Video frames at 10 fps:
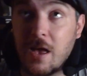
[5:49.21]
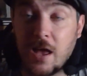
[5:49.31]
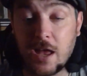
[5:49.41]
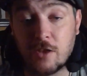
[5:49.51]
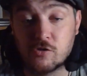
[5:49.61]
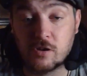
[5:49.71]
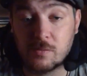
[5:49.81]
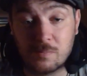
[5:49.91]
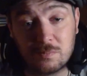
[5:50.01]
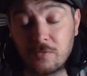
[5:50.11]

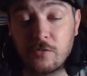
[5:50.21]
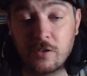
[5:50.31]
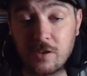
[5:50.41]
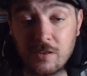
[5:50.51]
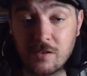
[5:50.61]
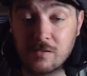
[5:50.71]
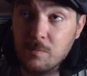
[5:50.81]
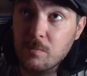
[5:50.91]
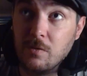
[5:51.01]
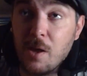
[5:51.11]
Andrea, if you see this,
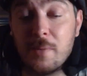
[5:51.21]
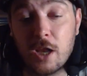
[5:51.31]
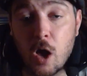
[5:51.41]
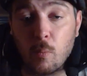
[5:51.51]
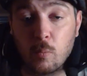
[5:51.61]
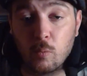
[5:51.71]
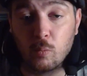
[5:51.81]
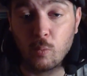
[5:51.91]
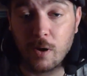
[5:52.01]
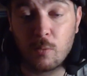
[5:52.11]
let me know.
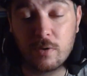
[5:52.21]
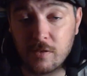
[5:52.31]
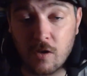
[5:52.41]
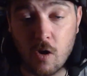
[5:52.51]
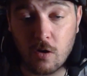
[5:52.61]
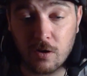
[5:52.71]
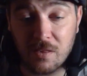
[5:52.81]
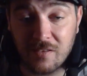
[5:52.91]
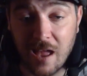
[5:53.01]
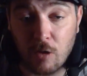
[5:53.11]
Where was the heart of
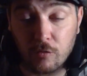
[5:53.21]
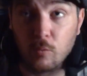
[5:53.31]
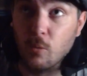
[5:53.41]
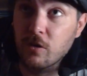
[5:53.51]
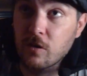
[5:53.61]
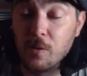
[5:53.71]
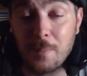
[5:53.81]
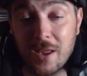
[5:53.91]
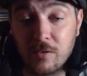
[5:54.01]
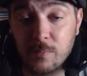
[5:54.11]
this house? Was it the
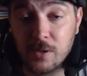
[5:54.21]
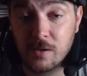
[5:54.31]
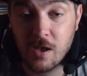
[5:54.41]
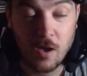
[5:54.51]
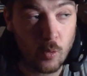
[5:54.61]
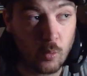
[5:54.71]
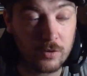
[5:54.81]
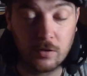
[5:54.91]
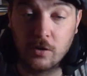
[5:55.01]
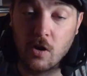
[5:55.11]
basement?
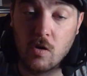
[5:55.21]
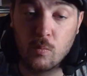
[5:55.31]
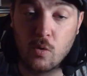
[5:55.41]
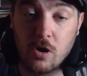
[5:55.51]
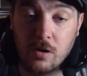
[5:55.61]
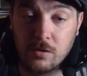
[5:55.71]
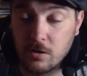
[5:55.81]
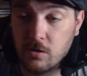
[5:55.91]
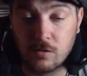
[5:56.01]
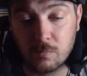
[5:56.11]
Was it the armoire?
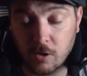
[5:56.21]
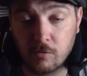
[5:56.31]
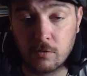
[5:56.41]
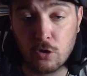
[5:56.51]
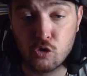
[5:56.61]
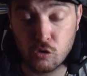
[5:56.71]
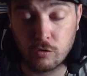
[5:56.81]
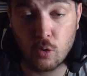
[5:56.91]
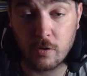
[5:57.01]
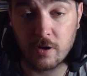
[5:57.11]
This is the true
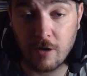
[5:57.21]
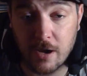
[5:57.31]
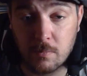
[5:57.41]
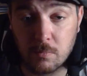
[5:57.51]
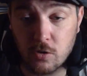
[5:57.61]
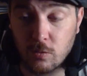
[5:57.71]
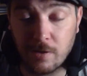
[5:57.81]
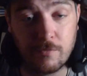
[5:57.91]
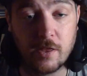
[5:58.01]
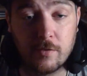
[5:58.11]
story, right? You
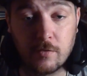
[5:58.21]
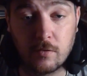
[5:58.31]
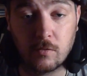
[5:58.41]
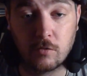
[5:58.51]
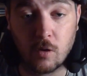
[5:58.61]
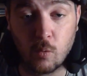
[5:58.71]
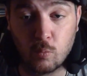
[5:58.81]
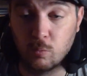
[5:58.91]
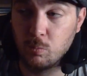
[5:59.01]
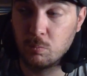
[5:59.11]
live this,
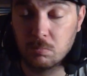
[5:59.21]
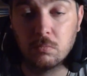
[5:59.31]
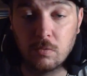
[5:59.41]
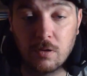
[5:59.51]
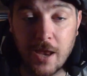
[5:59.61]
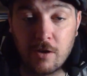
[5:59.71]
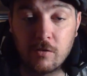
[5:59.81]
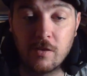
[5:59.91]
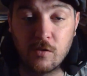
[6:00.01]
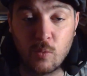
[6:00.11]
so
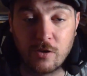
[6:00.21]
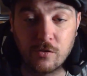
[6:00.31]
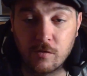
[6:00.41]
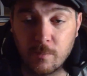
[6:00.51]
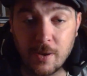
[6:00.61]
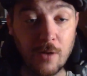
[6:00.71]
answer these questions for me.